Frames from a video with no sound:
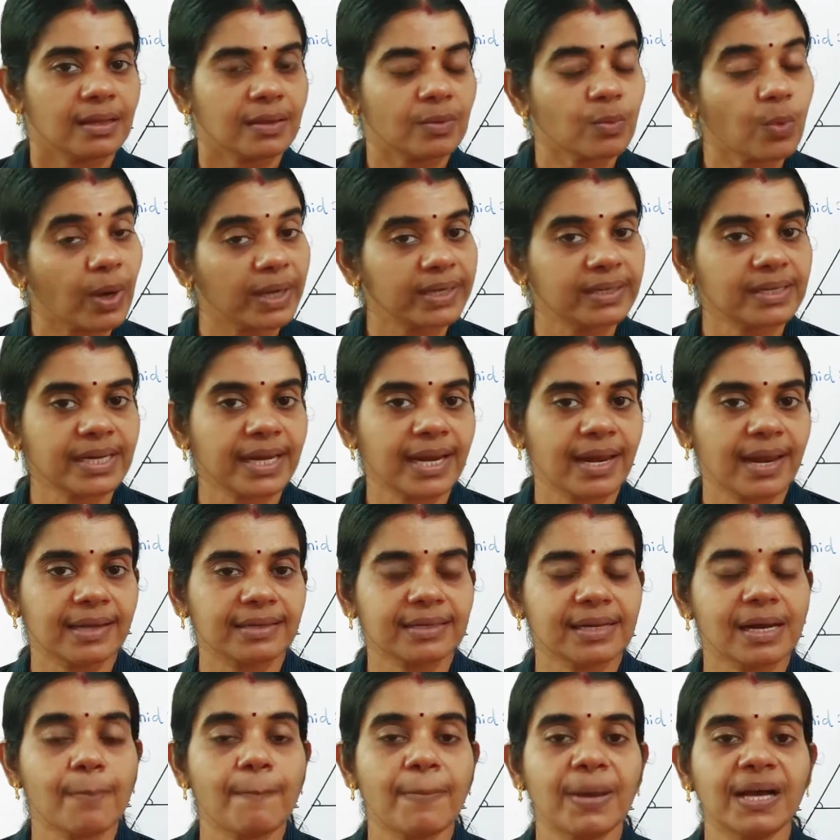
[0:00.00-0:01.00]

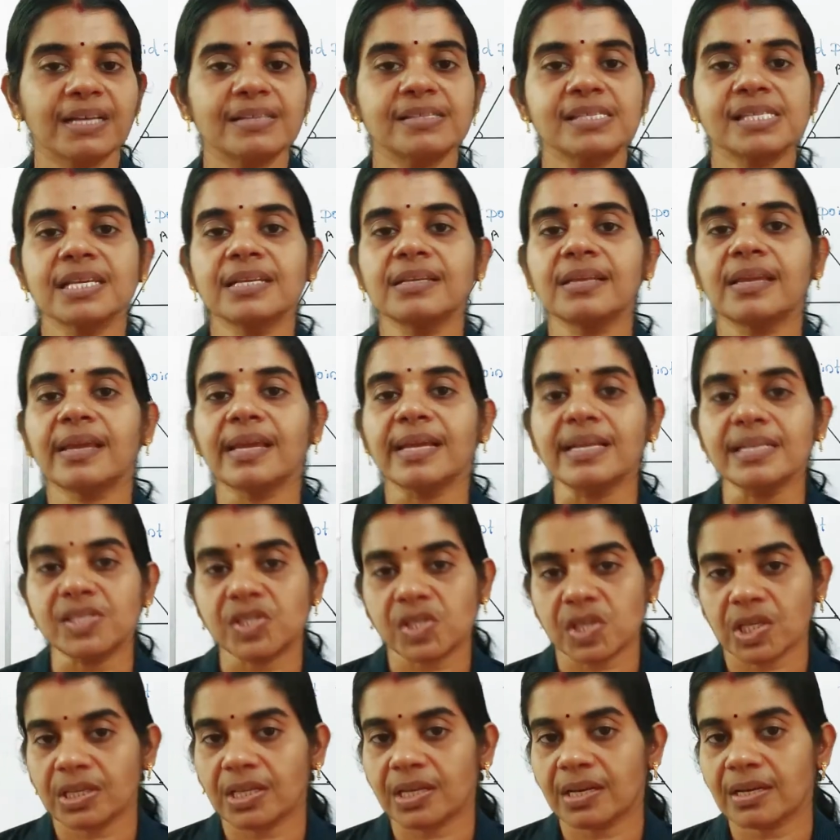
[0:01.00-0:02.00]
quadrilateral bisect
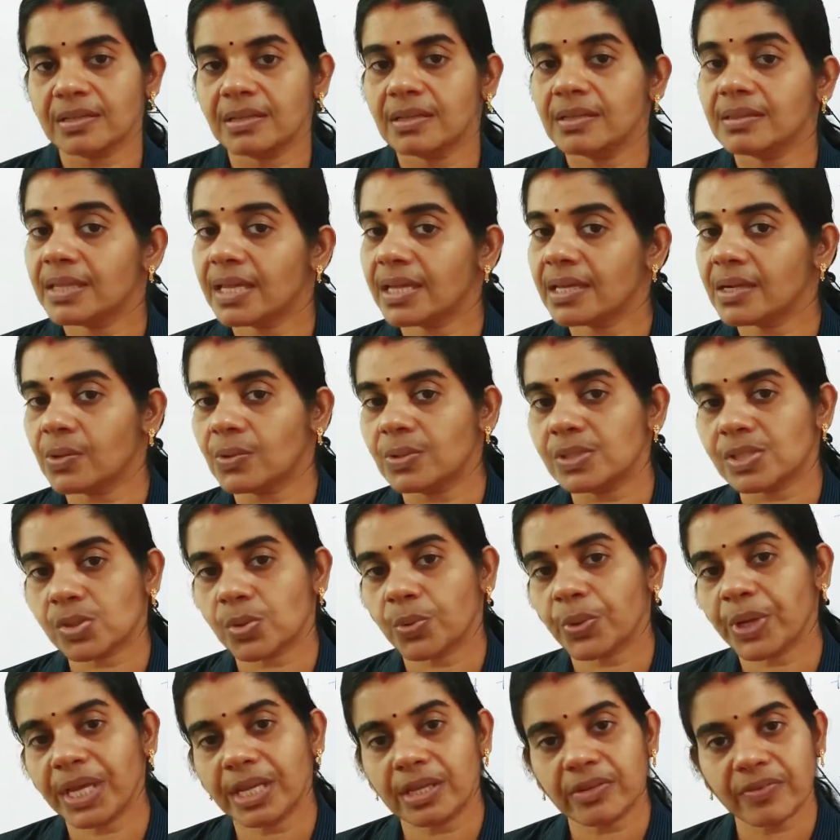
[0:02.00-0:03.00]
each other, then
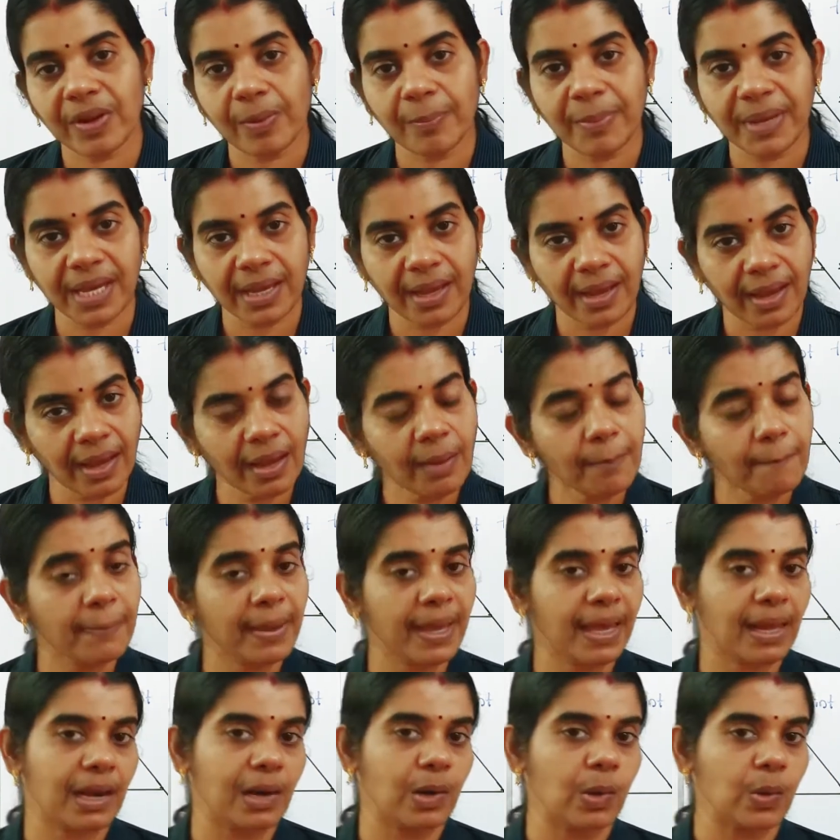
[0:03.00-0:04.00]
also it will be a
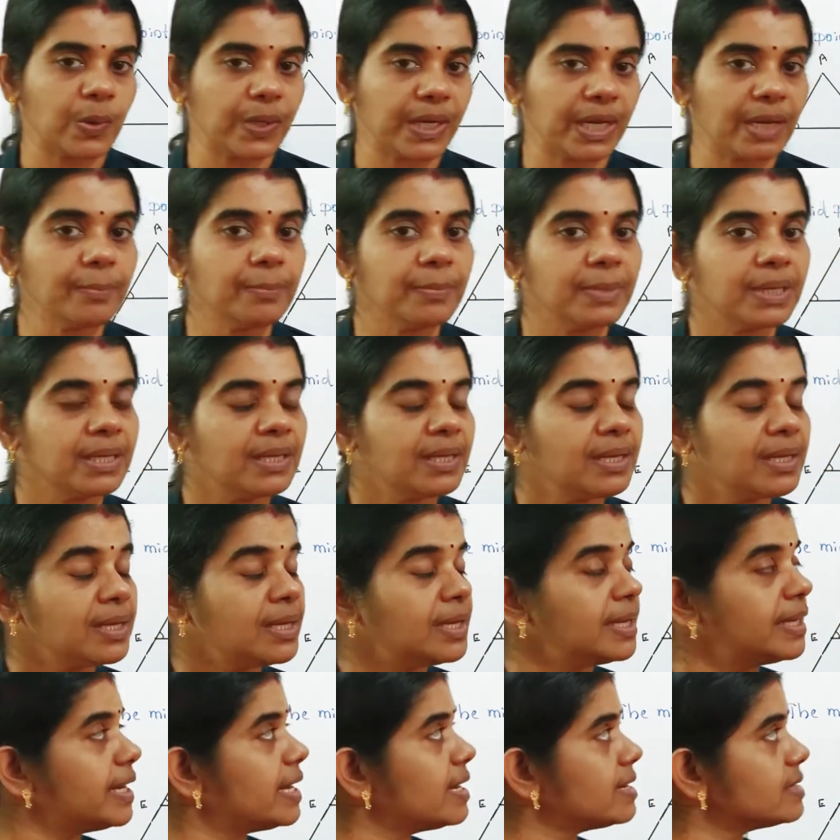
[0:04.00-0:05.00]
parallelogram.
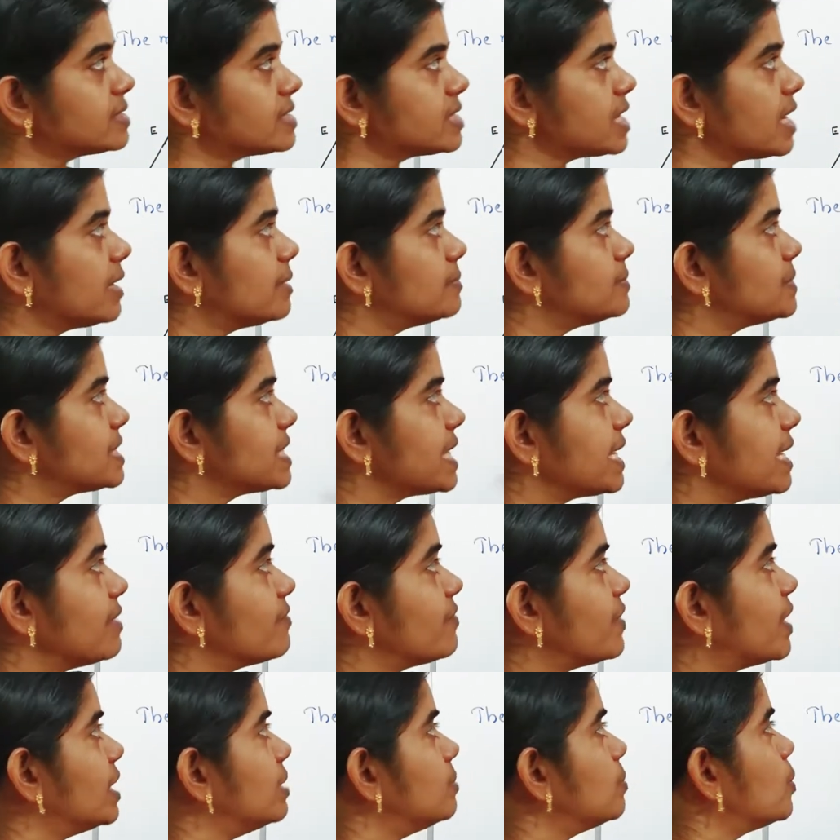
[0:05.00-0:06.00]
Next I am
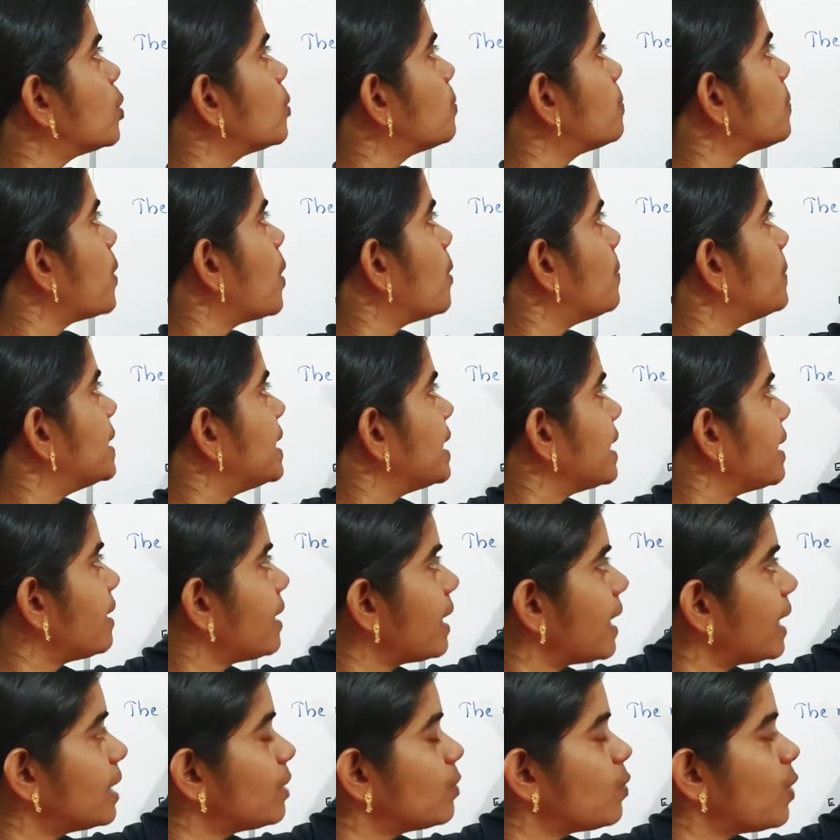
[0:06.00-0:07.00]
saying one more property.
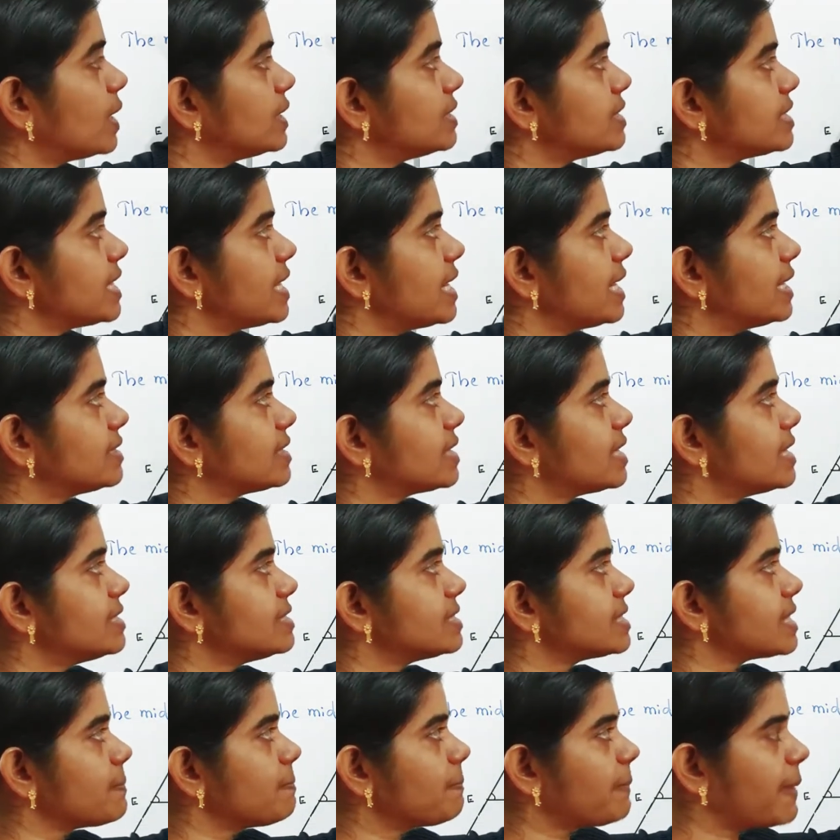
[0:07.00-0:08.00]
A quadrilateral
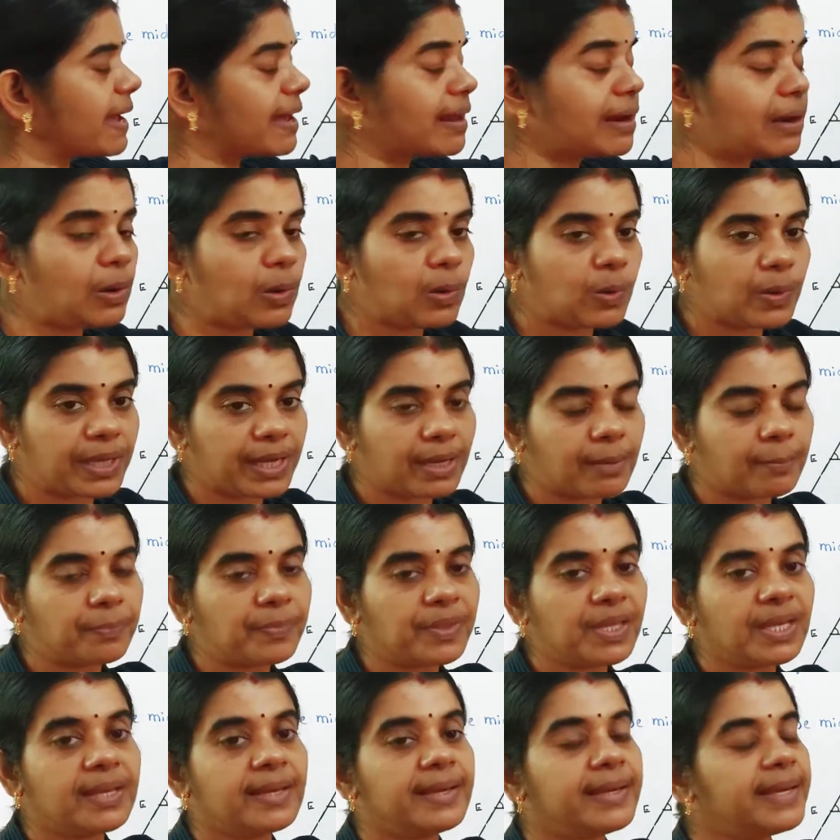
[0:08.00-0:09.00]
is a
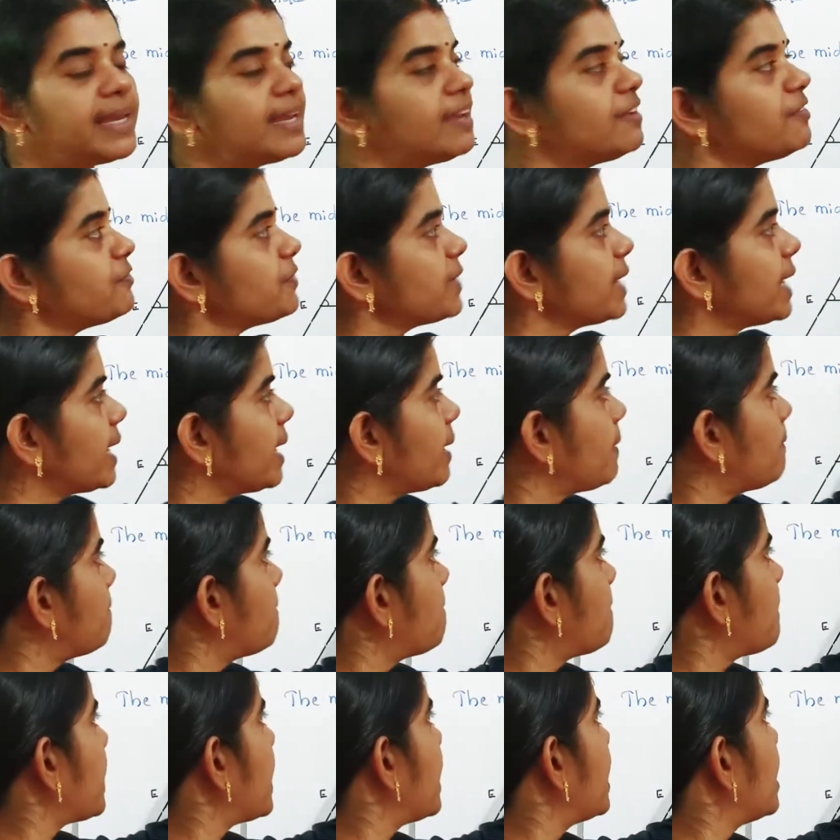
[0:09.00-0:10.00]
parallelogram if
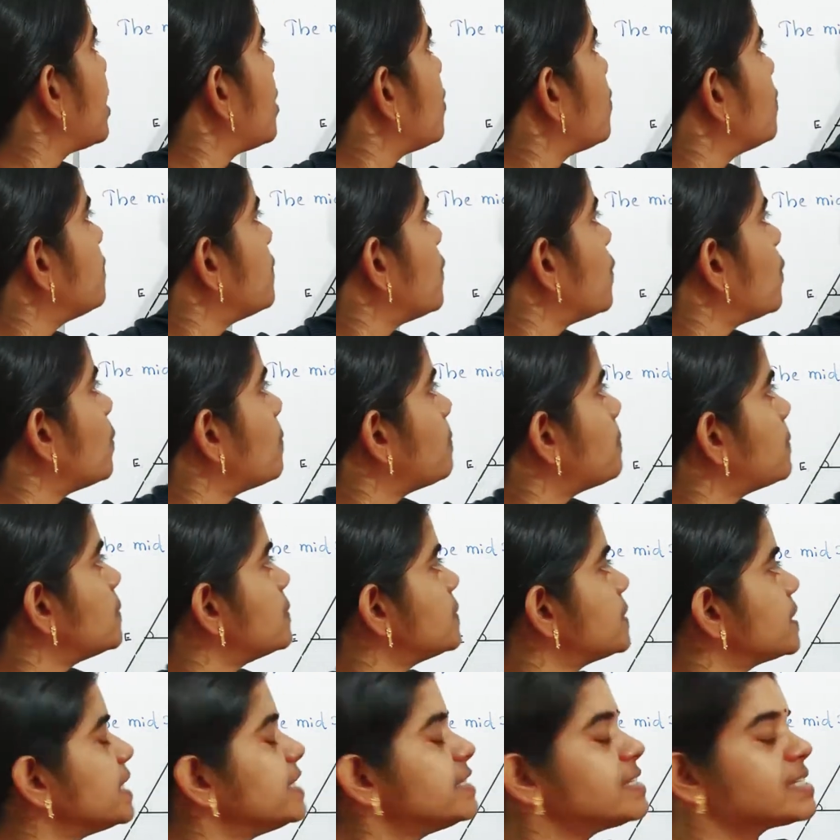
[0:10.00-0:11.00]
a pair of
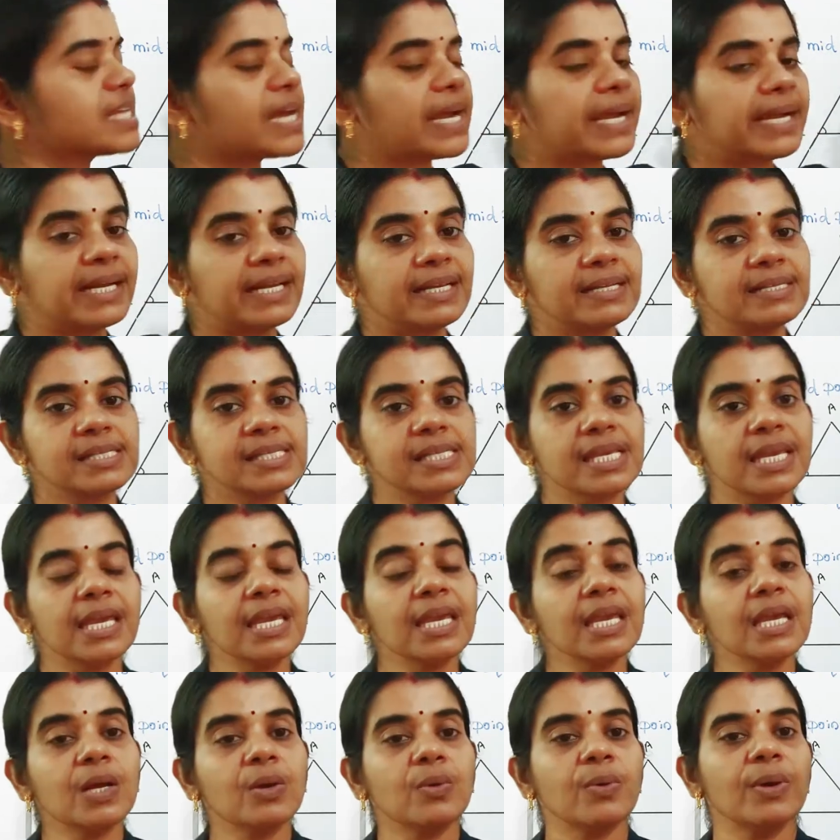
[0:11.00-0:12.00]
opposite sides is
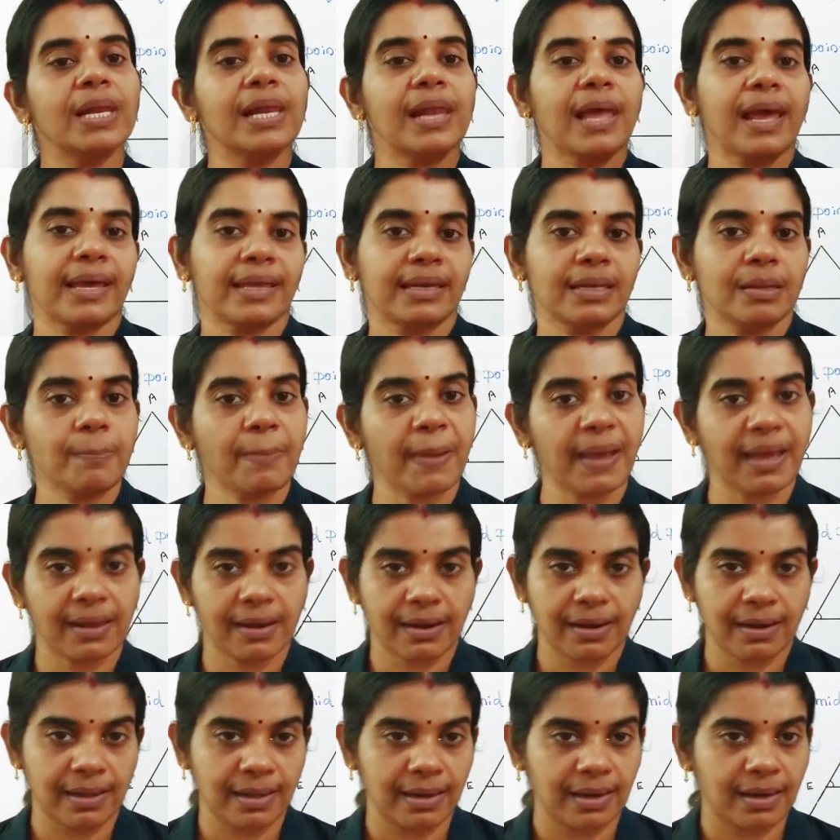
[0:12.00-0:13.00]
equal and
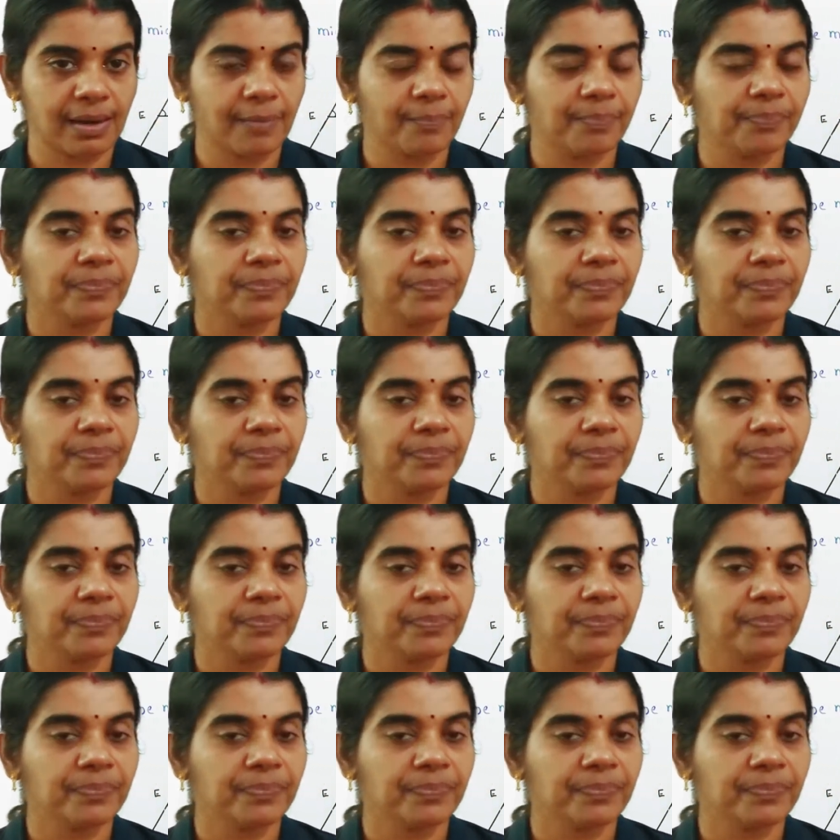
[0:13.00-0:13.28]
parallel.